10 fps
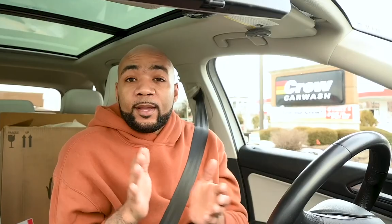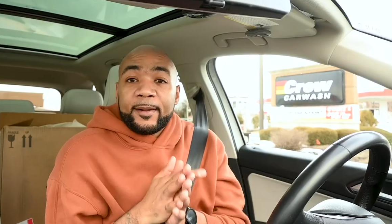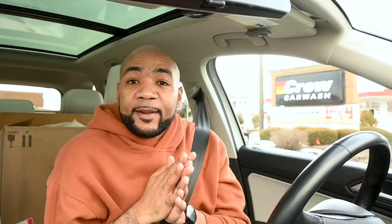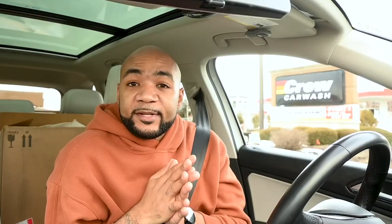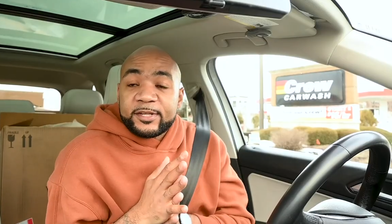
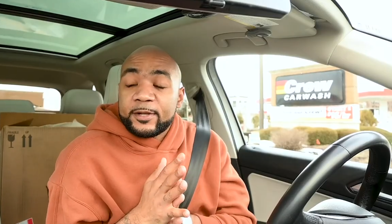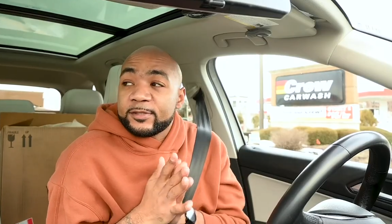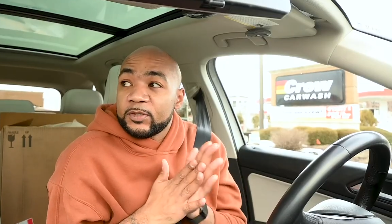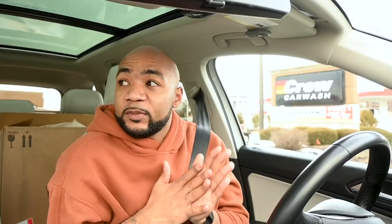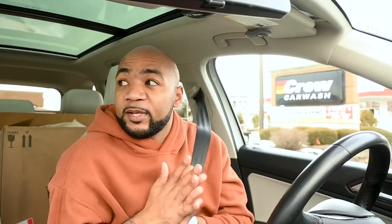All right, y'all,
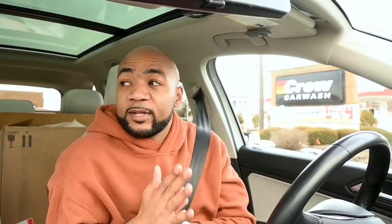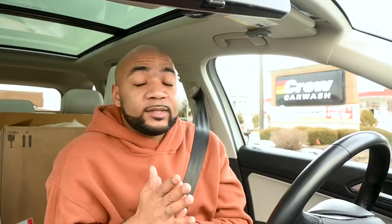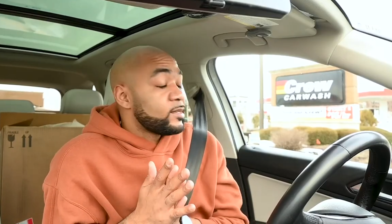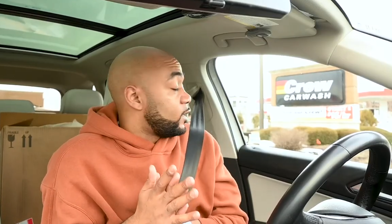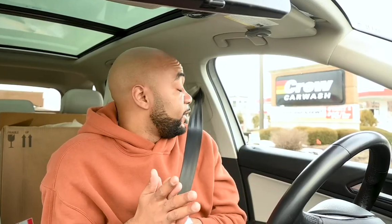so we got
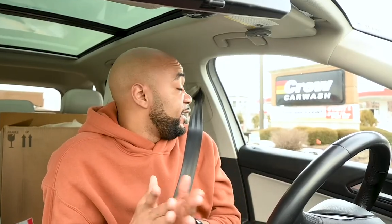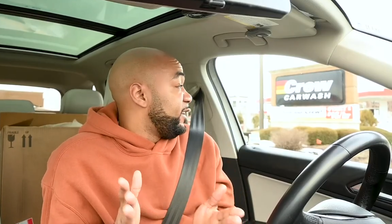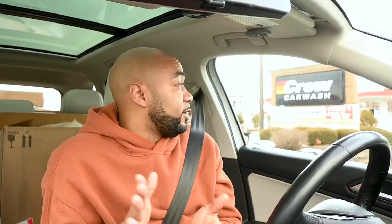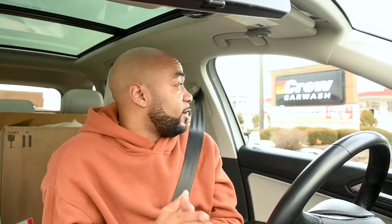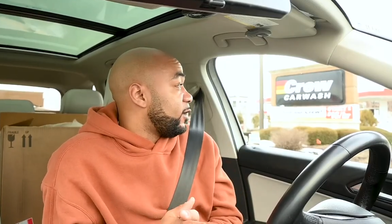us a clean
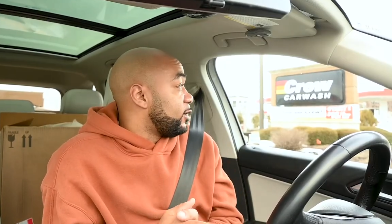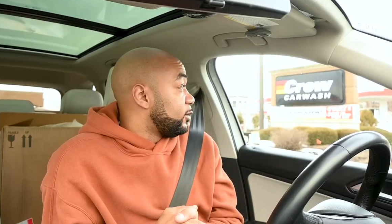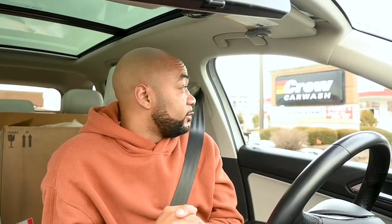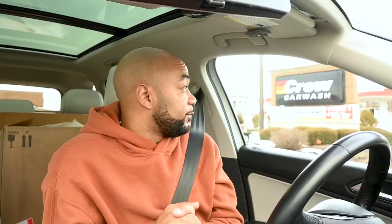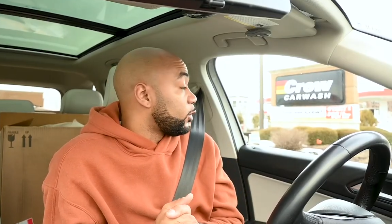car
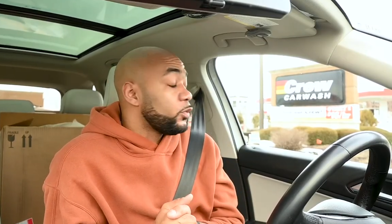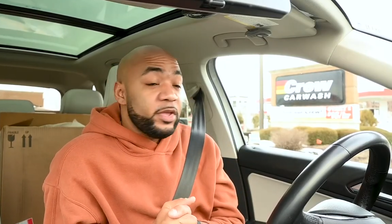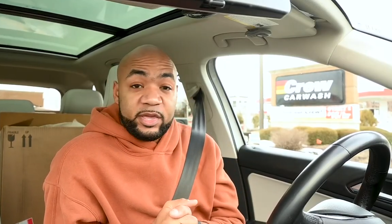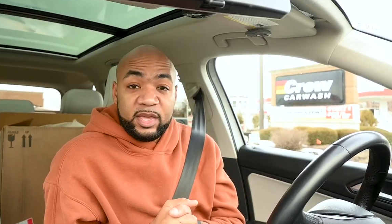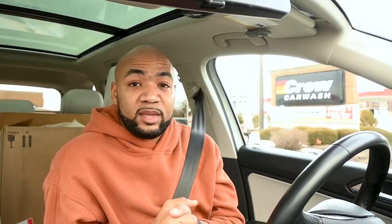for the
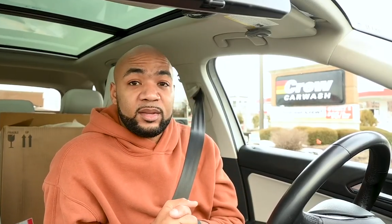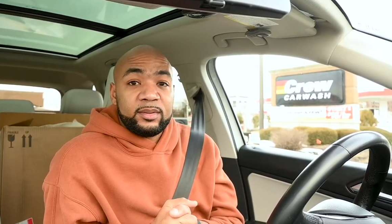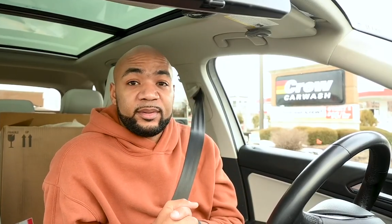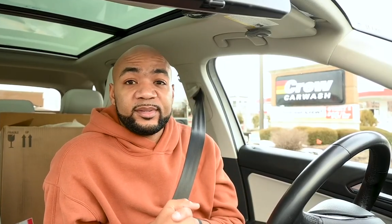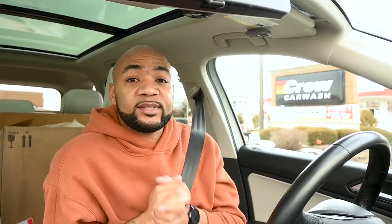
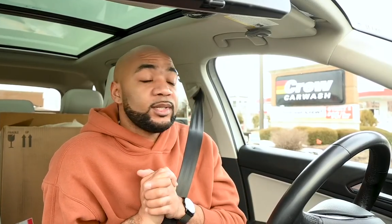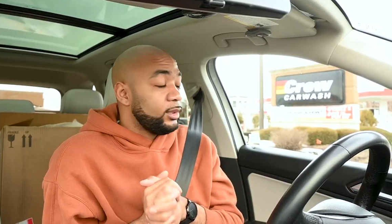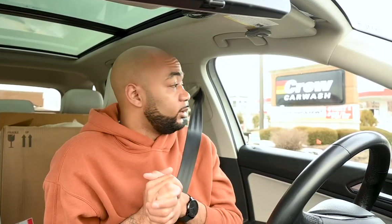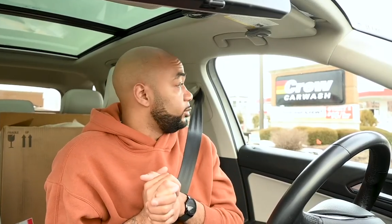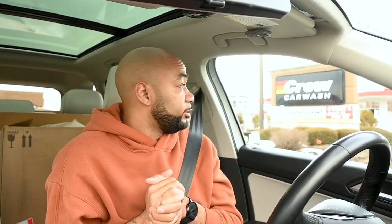weekend. And
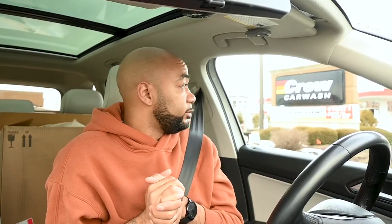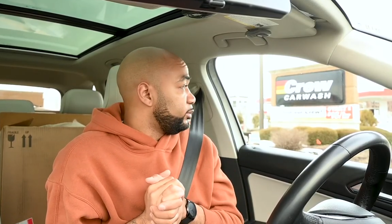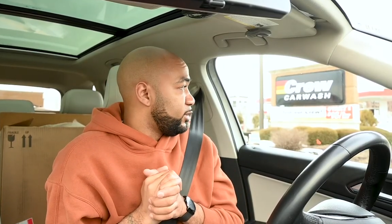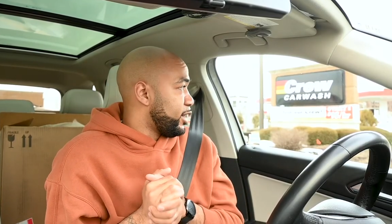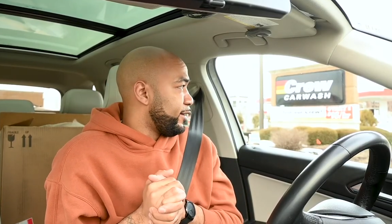so
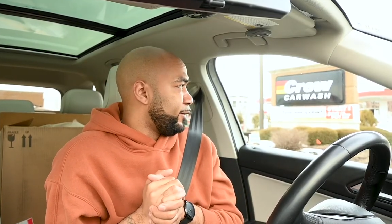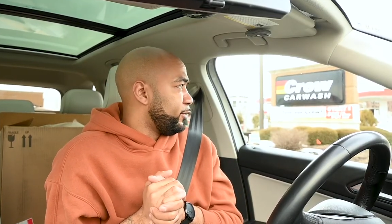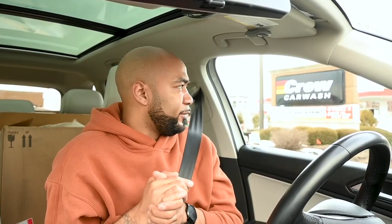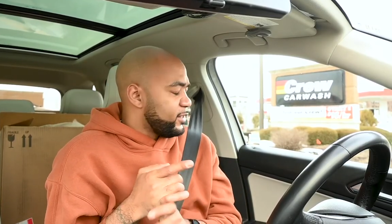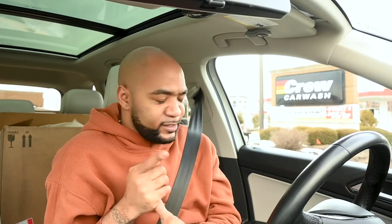now
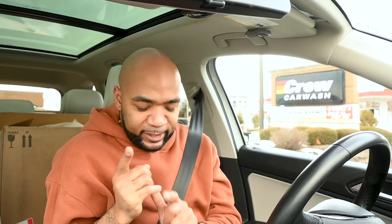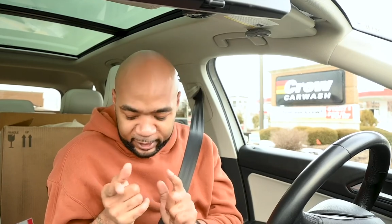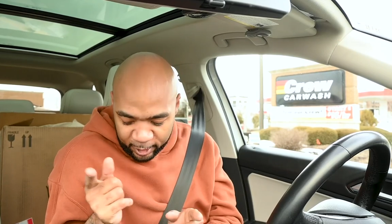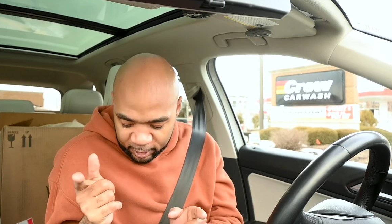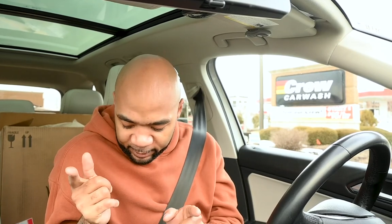we just need
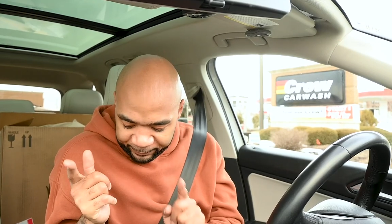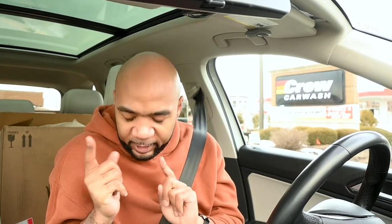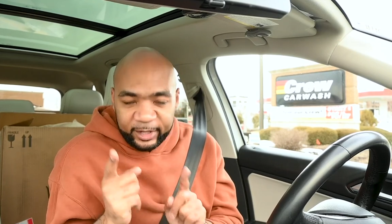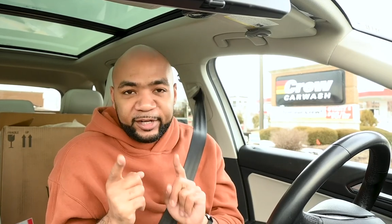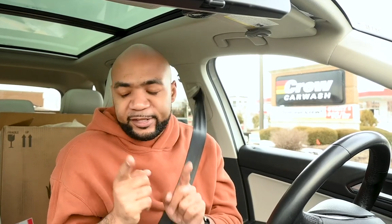our coffee
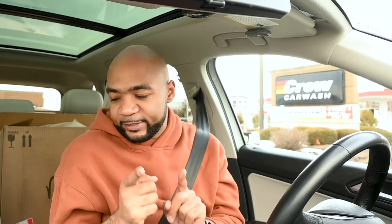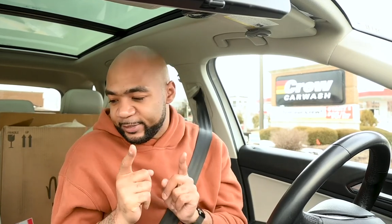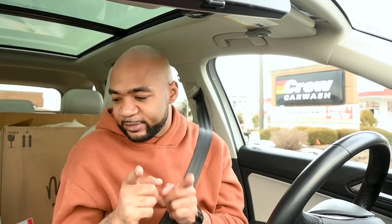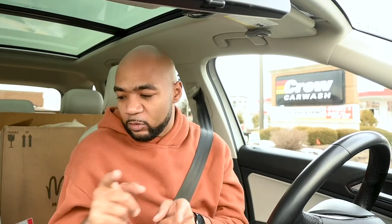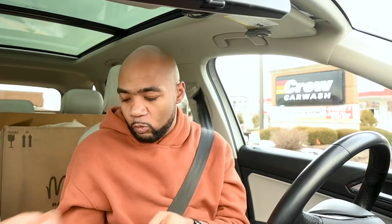and I need to
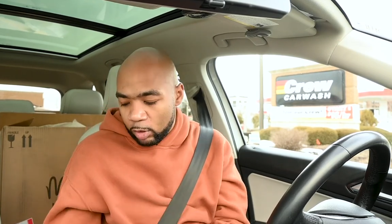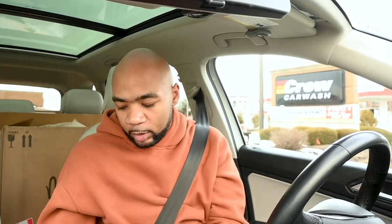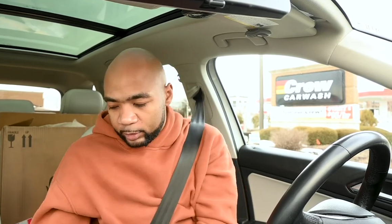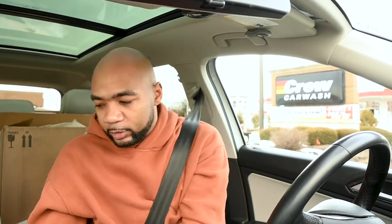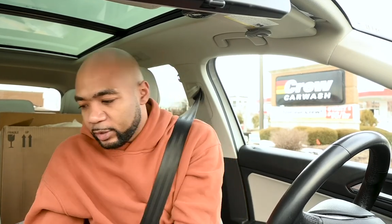get some
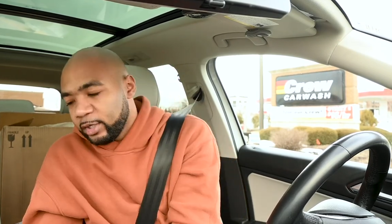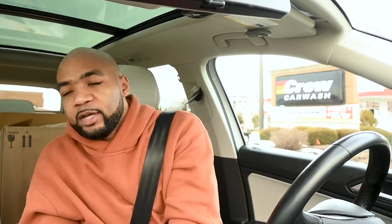water.